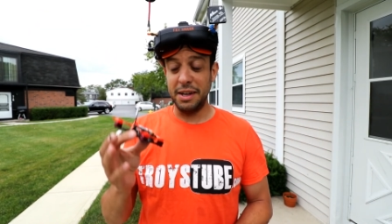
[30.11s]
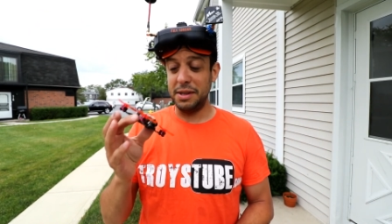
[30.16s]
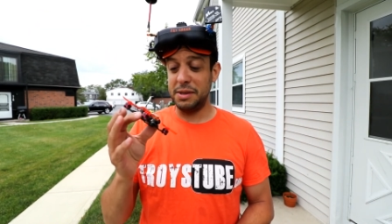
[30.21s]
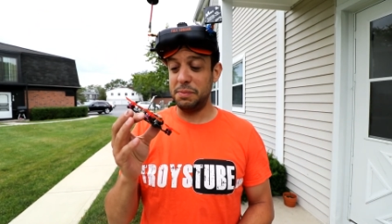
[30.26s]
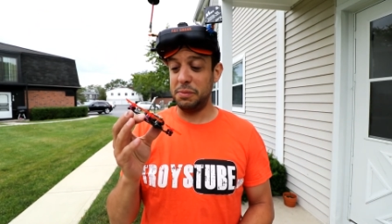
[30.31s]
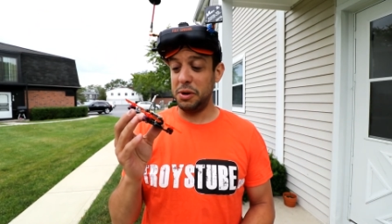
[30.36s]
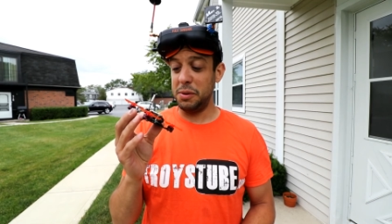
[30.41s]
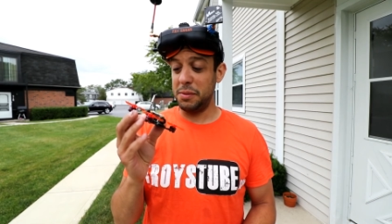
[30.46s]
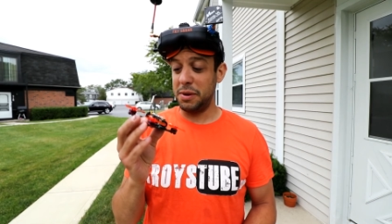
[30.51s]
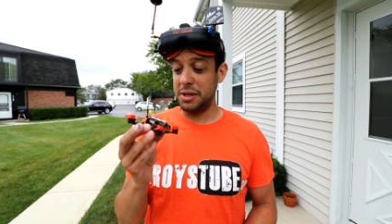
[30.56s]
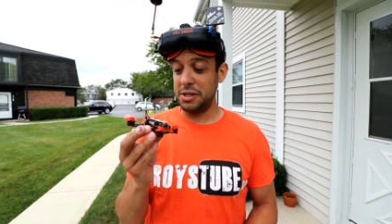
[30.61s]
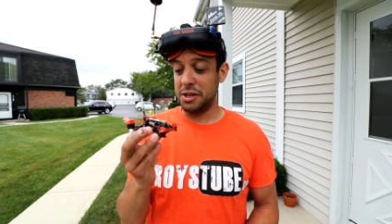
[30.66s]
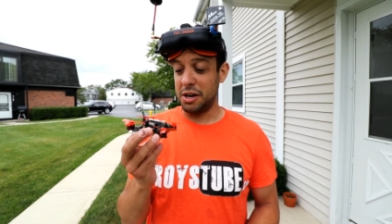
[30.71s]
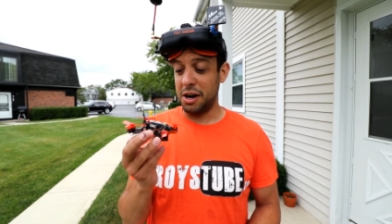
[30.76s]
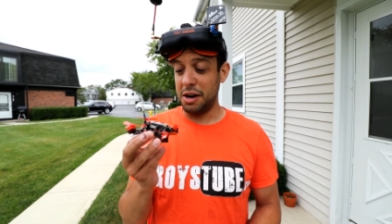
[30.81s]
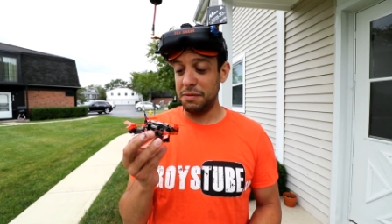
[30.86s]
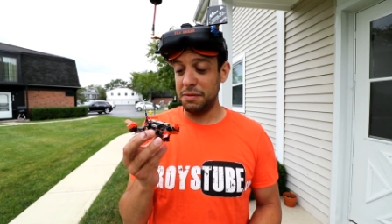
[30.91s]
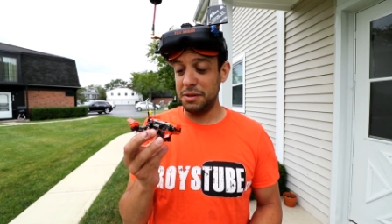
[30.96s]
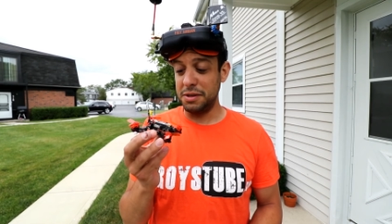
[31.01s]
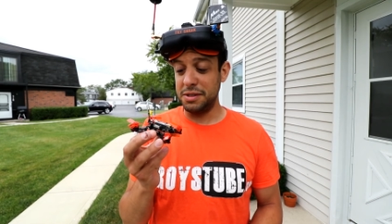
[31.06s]
it pretty much
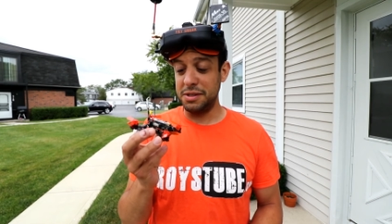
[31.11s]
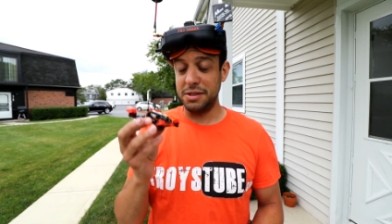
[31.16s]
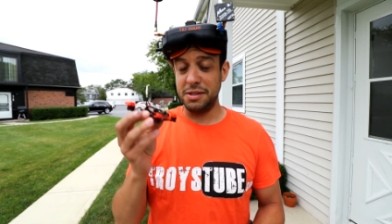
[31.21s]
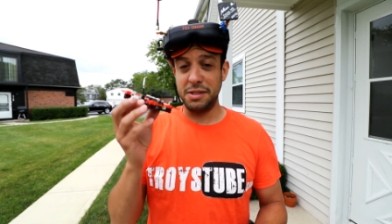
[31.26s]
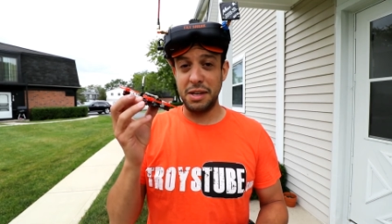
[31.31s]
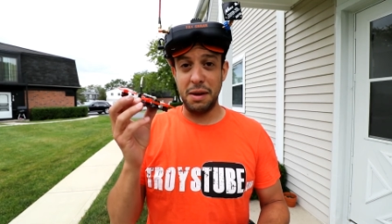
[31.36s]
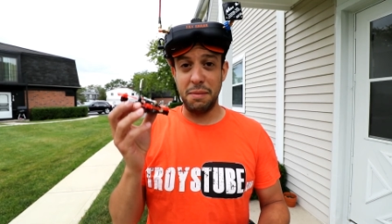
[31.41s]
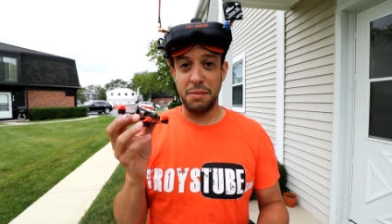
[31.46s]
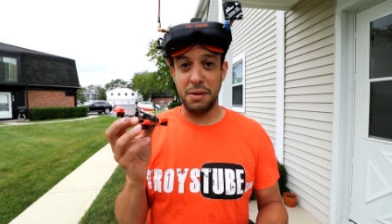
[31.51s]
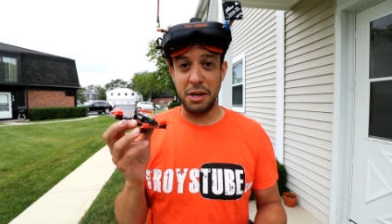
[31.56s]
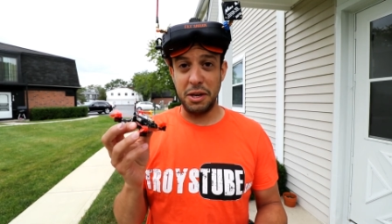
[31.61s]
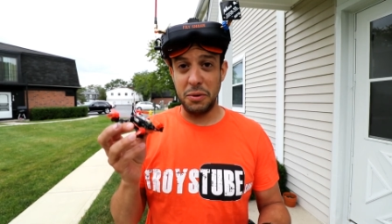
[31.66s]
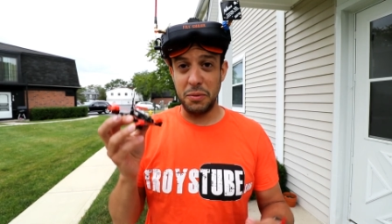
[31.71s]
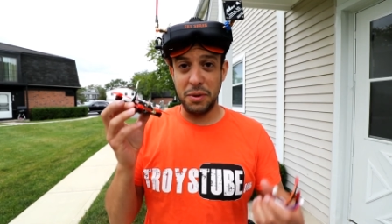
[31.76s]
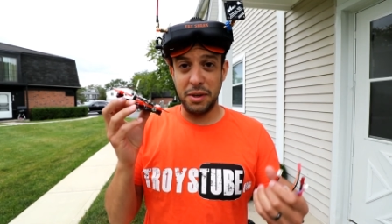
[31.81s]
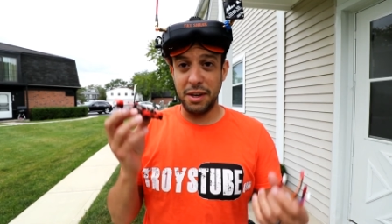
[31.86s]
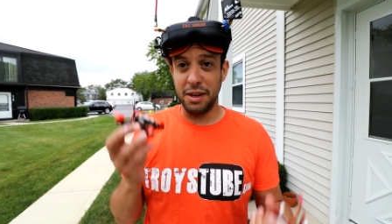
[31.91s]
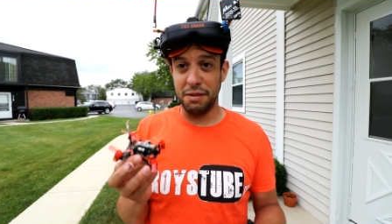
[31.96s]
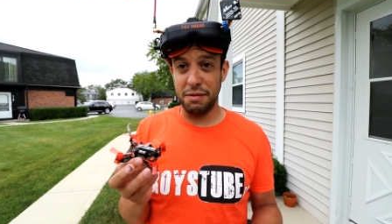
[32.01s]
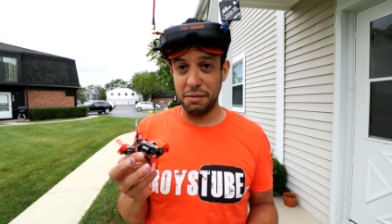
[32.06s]
offers the same thing you
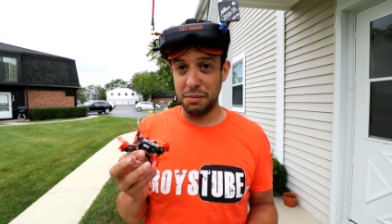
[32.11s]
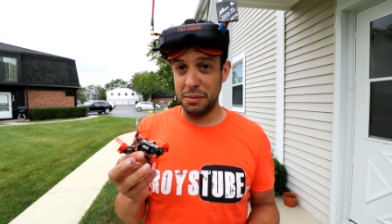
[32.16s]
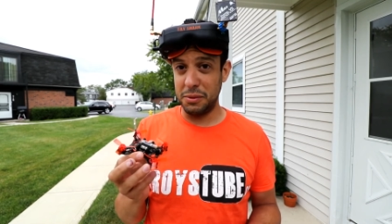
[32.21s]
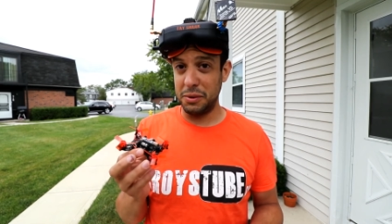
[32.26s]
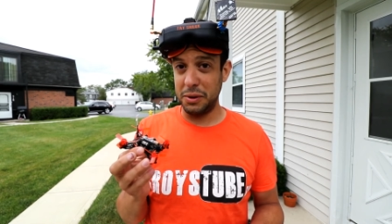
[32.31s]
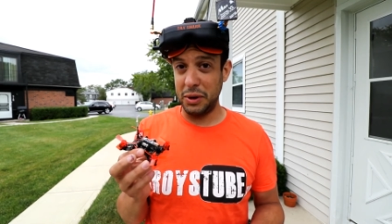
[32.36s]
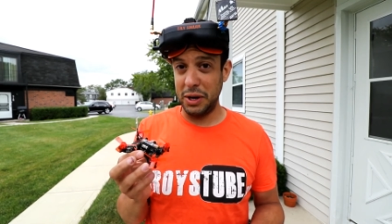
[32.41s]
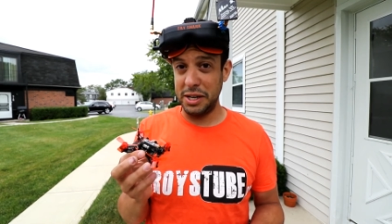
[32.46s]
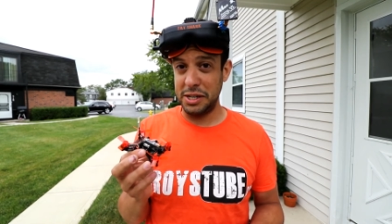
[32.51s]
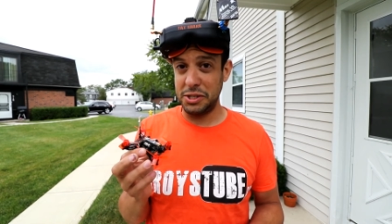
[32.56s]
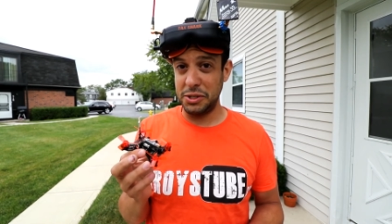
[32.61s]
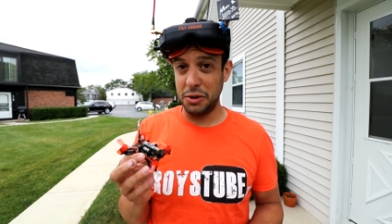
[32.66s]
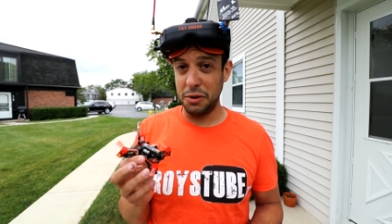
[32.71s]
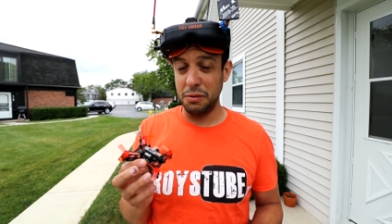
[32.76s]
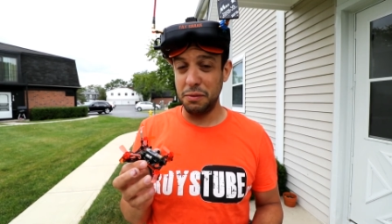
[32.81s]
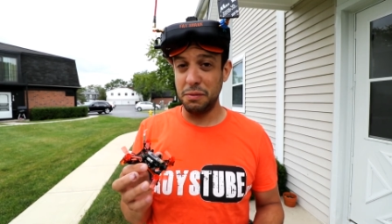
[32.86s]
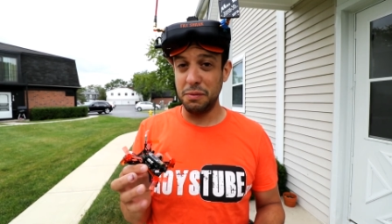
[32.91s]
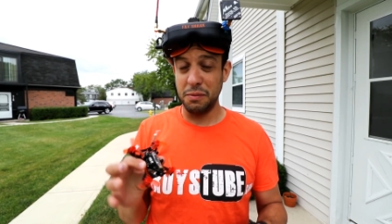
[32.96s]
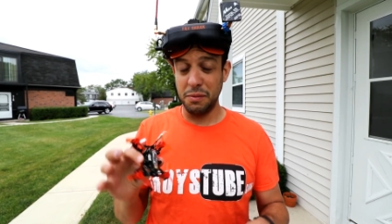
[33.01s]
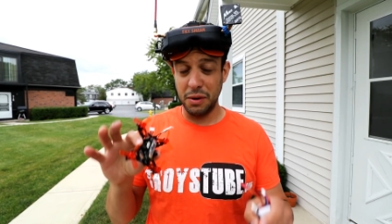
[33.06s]
would get from a race
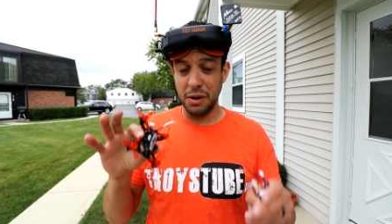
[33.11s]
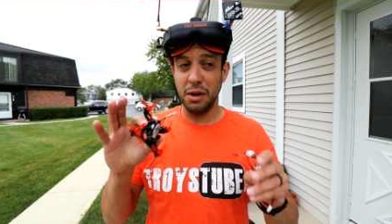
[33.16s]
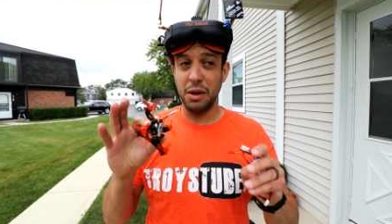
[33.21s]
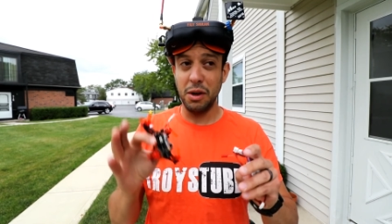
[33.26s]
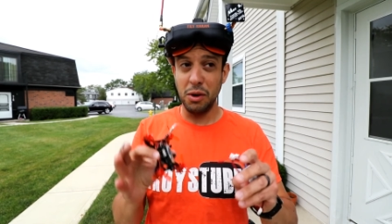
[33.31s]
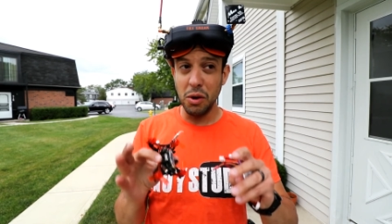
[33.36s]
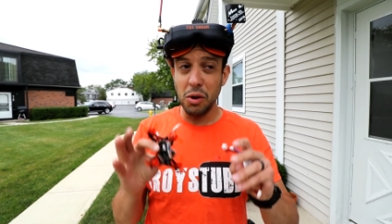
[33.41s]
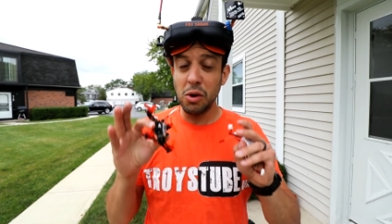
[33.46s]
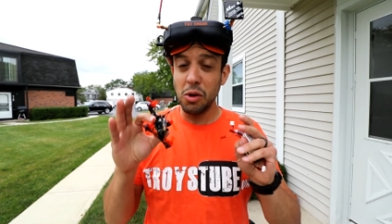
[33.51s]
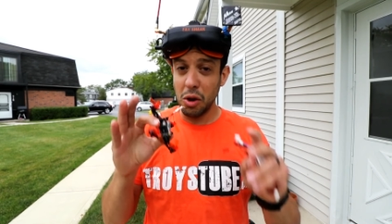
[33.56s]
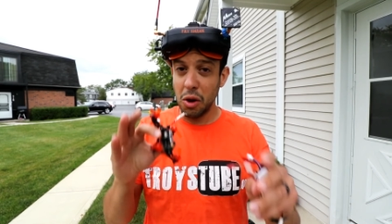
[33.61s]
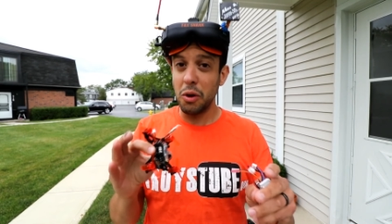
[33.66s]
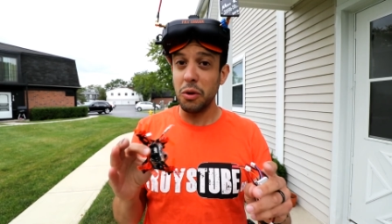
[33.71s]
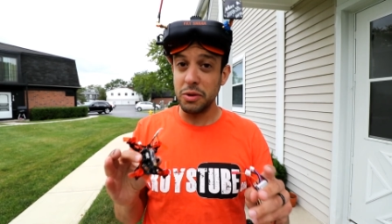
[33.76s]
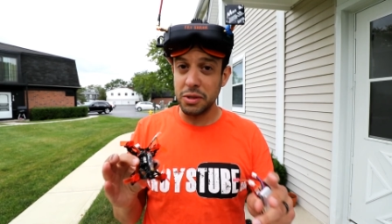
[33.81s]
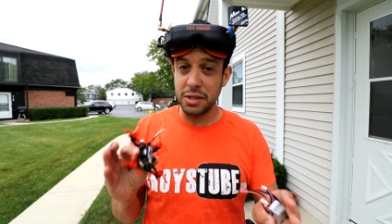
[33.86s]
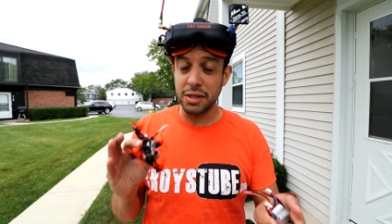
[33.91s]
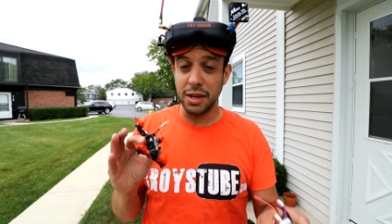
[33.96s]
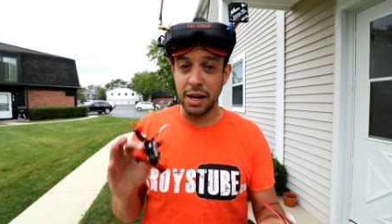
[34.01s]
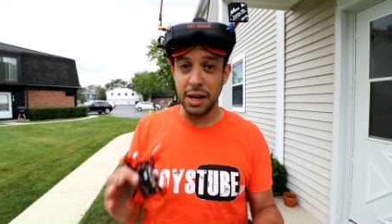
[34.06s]
drone
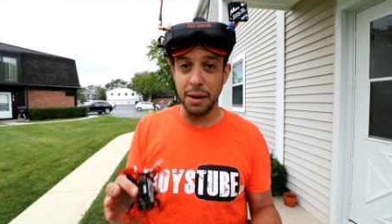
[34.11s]
close.